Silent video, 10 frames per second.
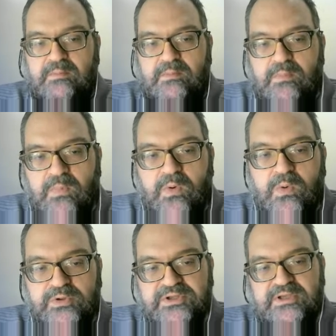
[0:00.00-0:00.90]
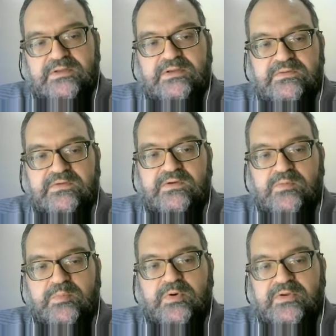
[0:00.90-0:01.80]
more than
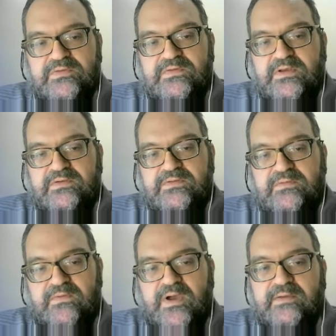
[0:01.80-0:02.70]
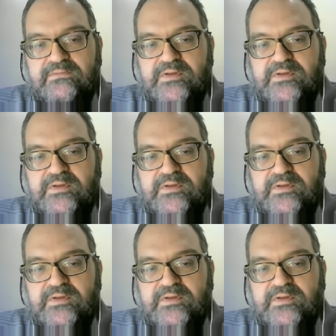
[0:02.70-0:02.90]
0.65